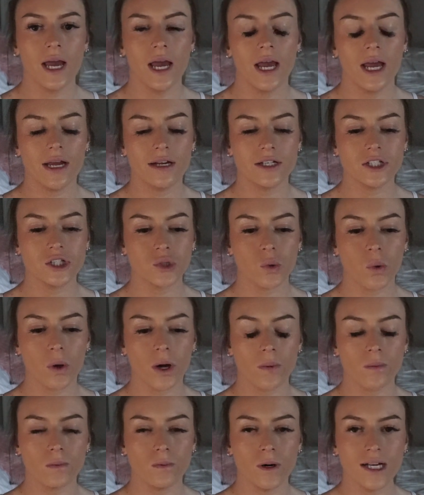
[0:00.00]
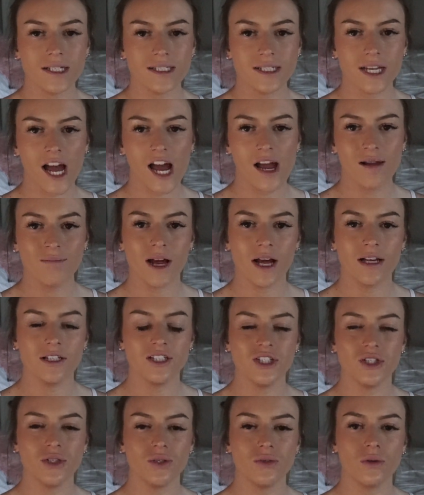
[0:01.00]
and short rest time.
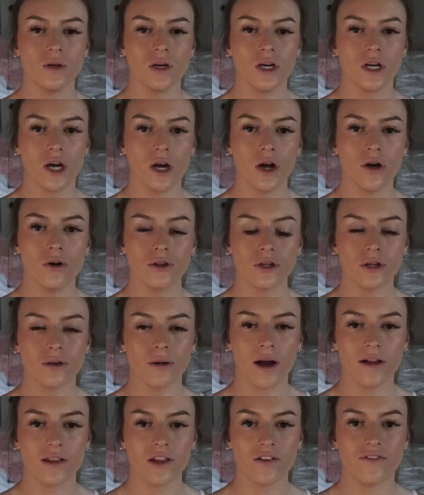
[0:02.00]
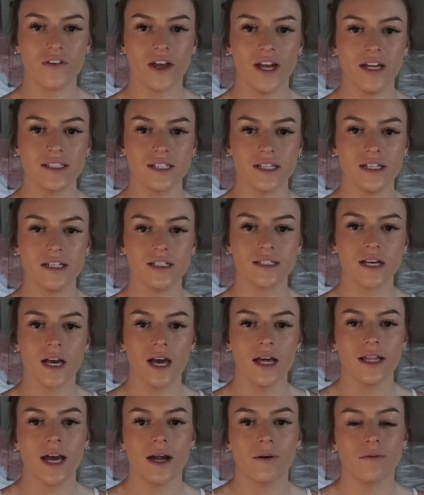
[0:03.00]
As you go throughout the phases,
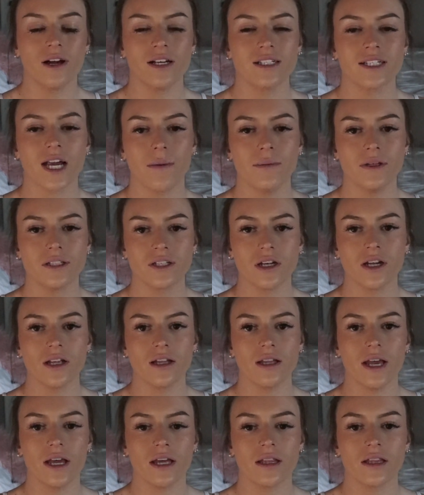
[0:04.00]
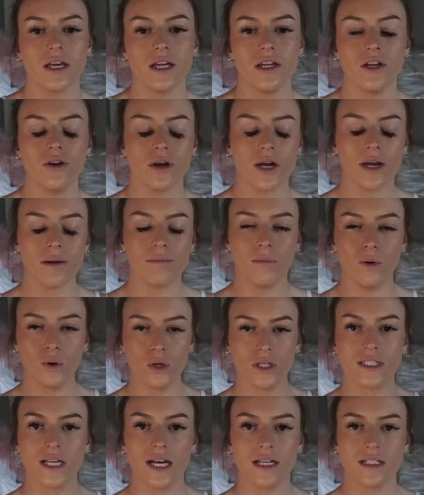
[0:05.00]
that rest time is going to lengthen. You'll get
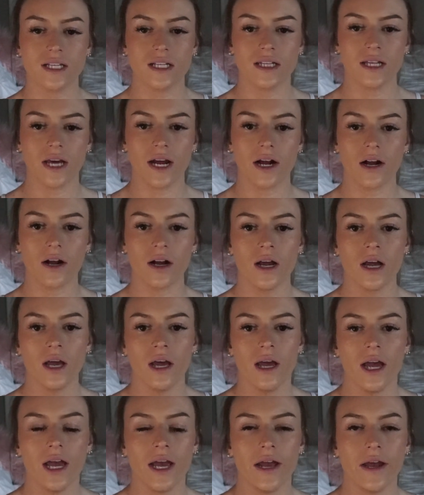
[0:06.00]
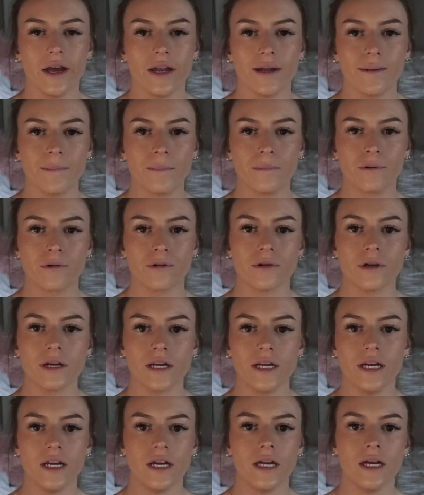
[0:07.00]
more sets in there and
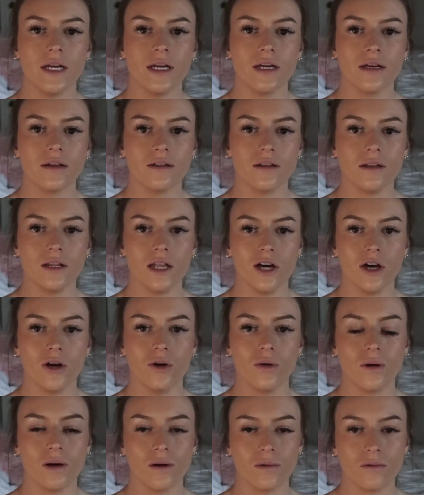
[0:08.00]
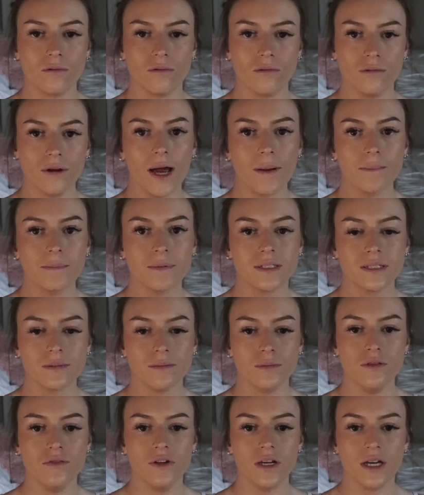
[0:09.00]
pretty low reps
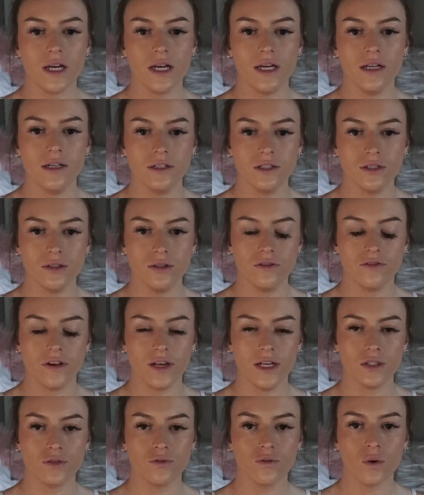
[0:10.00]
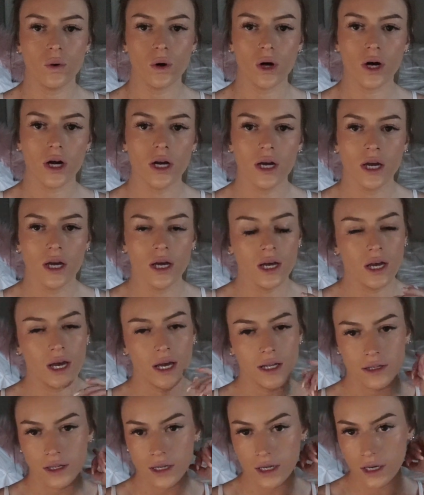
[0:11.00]
moving into phase 4,
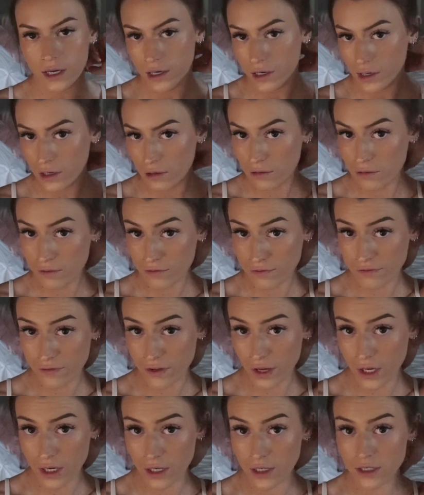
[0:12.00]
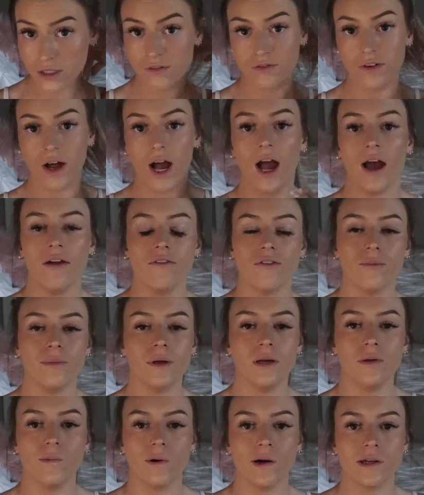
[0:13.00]
and then phase 5 will
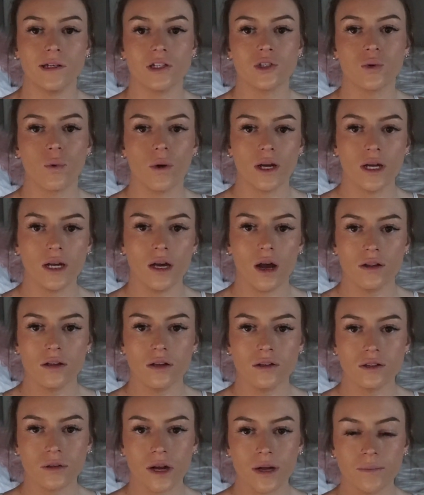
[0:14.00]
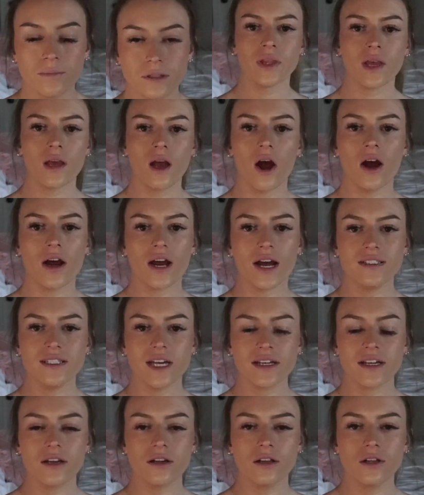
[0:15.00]
be 1 to 20 on those reps. Alright guys,
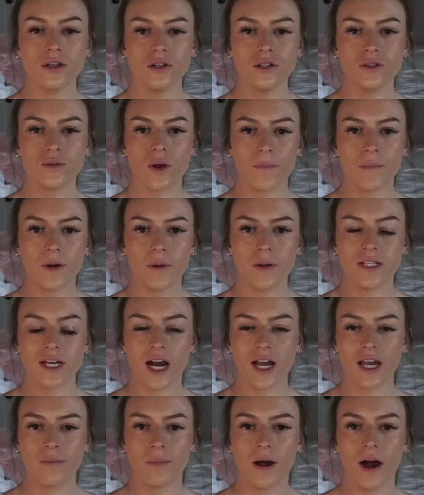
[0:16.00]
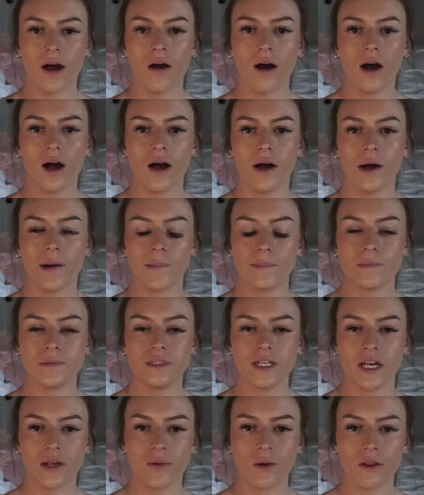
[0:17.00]
that concludes what I'm going to be talking about
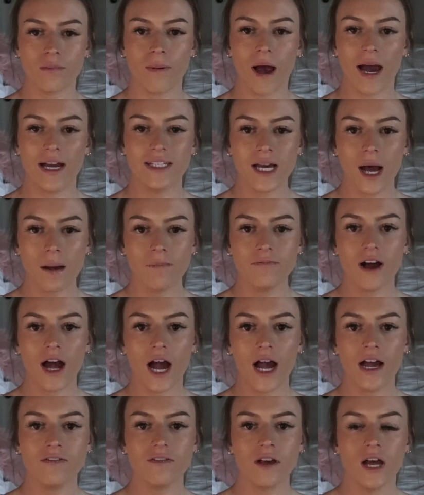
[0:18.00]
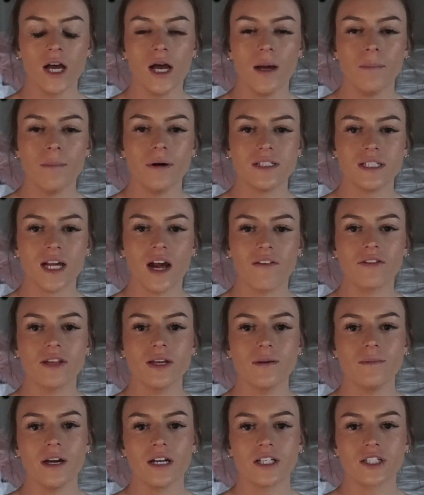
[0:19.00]
dealing with my top 5, but
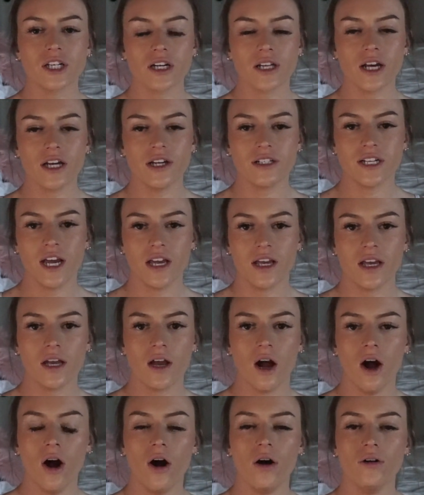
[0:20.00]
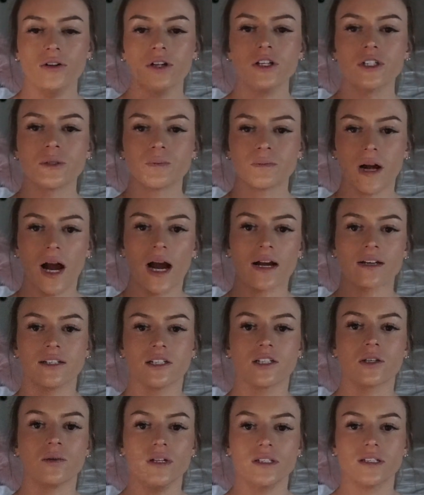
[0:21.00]
definitely make sure that you're taking all those
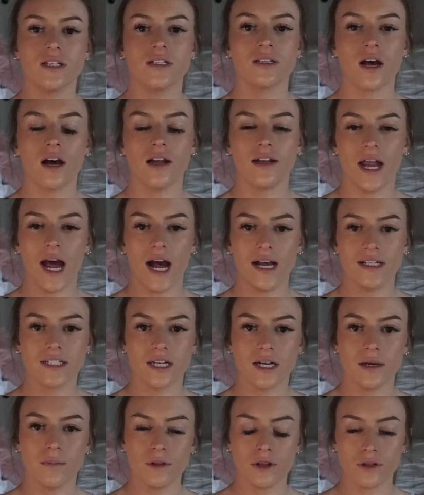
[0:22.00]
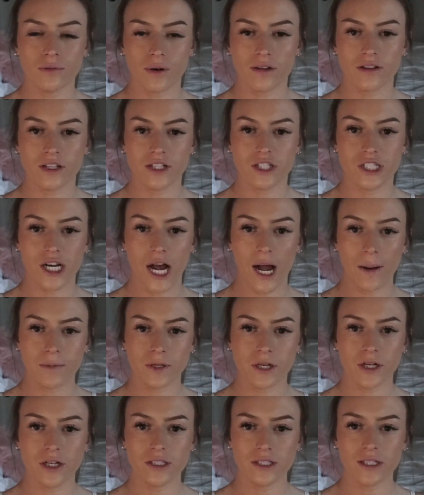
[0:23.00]
practice quizzes on NASM throughout the
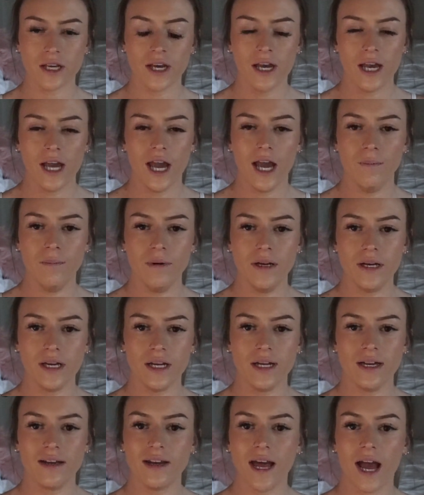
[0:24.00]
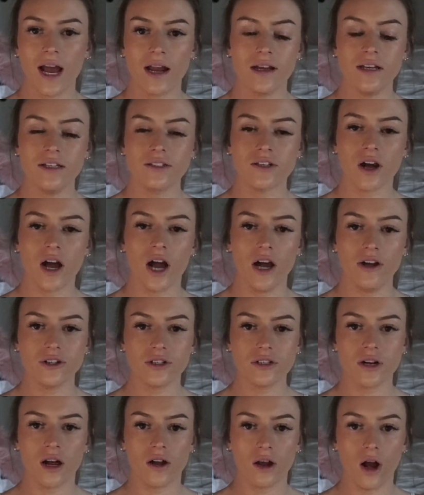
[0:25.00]
chapters and be getting 90s or
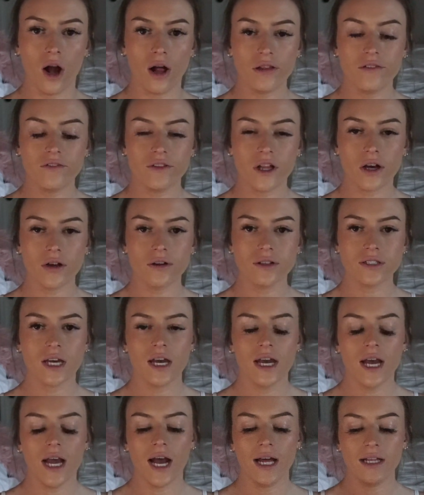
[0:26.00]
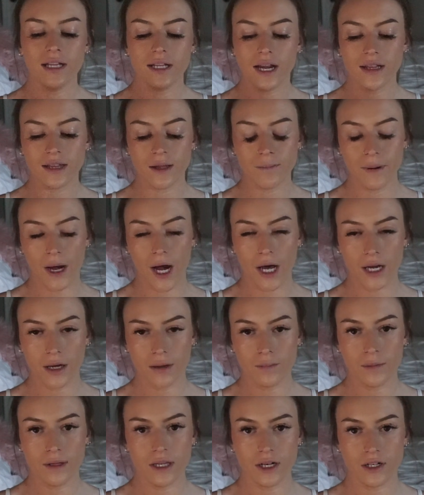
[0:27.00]
100 on all of those. And then at the
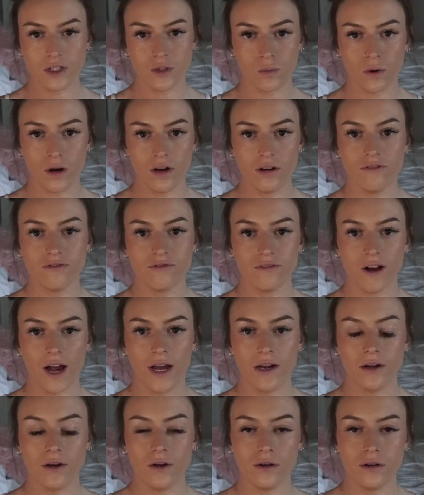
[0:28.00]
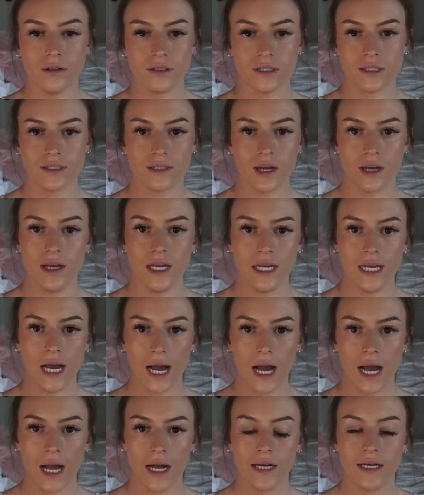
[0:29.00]
bottom, there's one final study
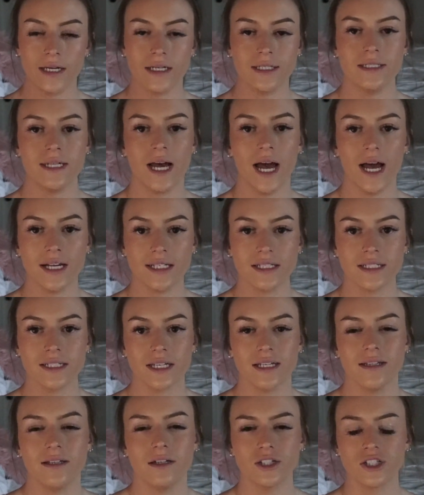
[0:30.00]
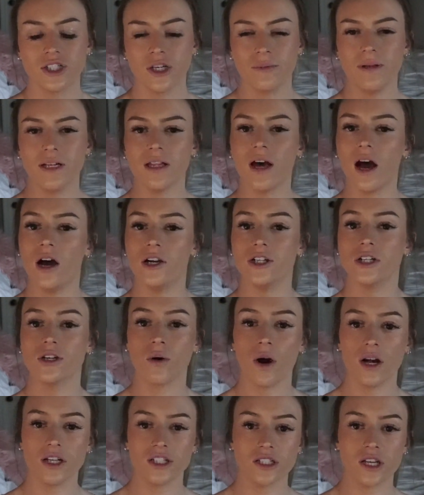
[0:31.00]
guide test, and there should be the 100
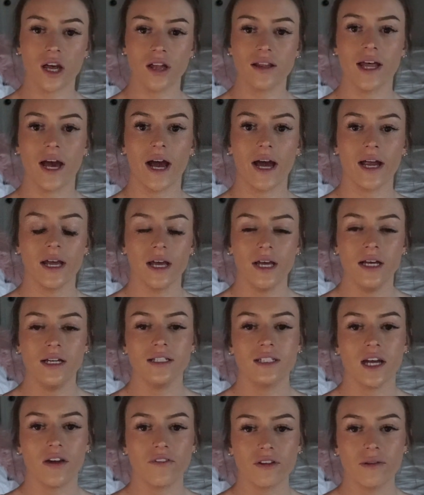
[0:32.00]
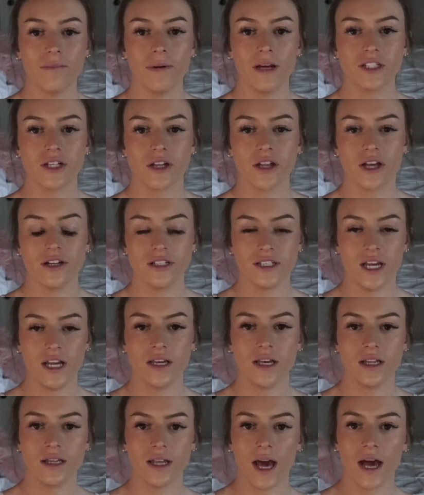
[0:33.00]
questions on that. Definitely make sure that you're
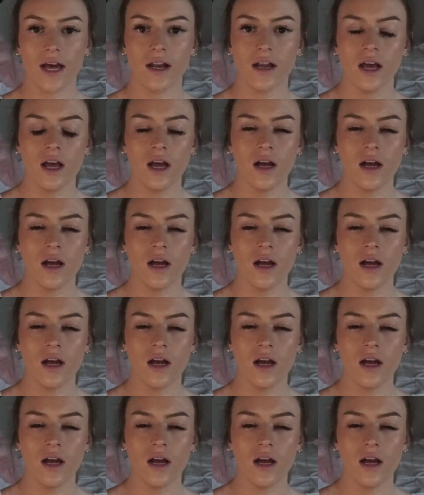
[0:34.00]
taking that.